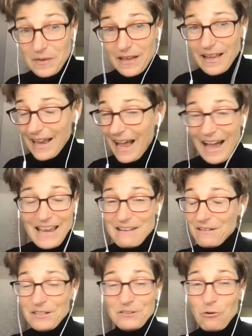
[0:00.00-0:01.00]

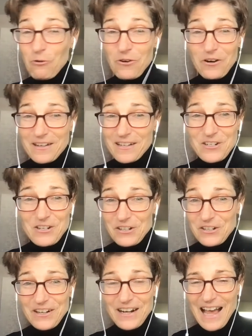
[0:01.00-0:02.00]
I adored
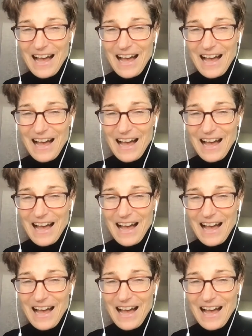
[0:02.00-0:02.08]
sugar.